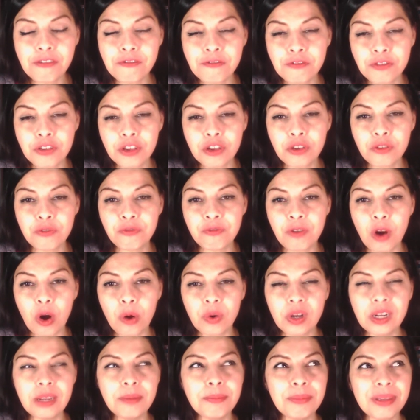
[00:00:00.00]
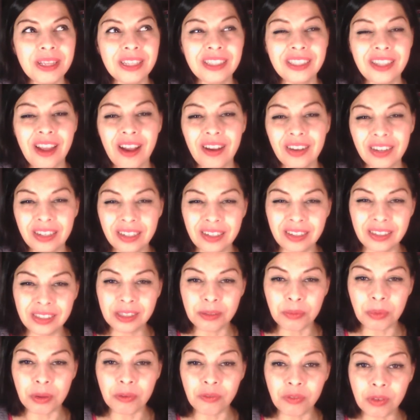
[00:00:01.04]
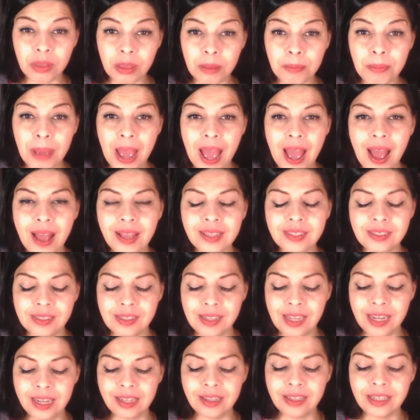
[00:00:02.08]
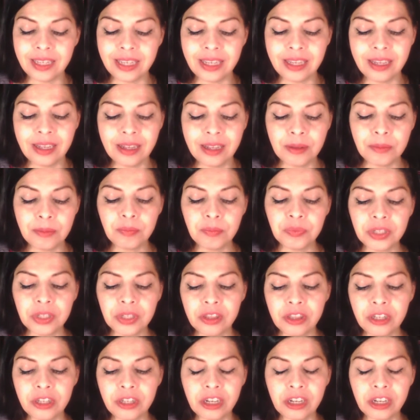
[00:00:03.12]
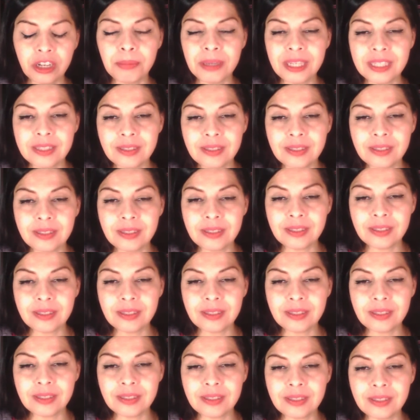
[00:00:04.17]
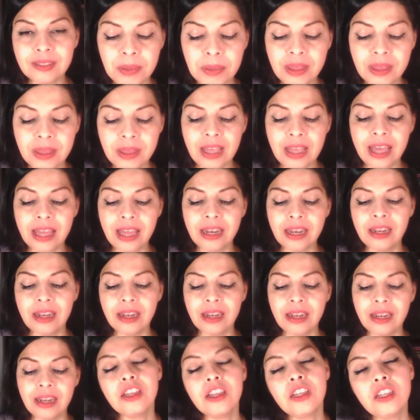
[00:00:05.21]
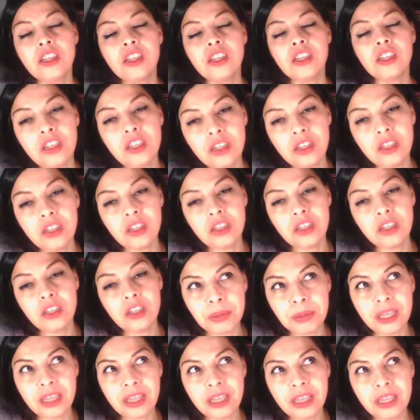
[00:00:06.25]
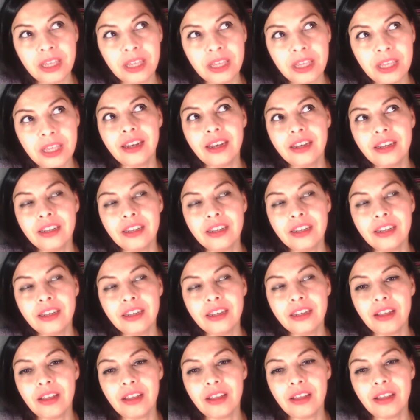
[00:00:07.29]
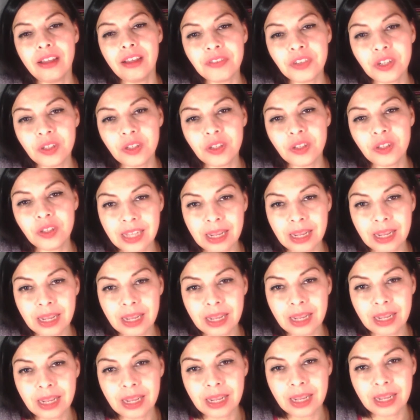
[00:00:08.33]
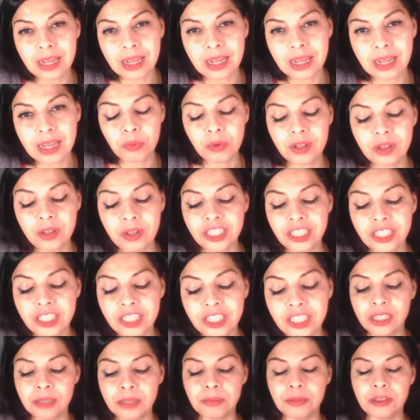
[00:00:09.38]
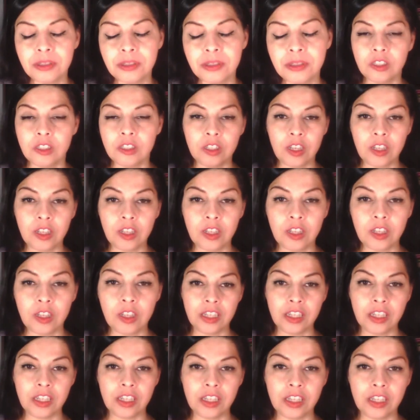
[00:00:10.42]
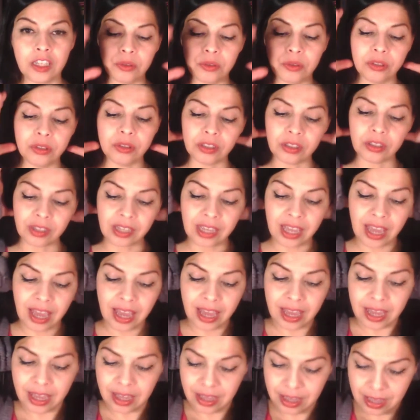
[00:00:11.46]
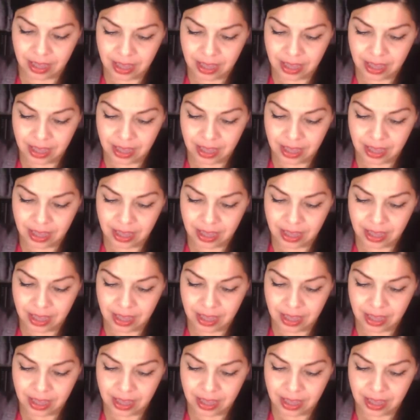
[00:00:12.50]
you've already been talking to someone from the past lately, there could be a slight bump, but then it could be that after the slight bump, the relationship continues, okay?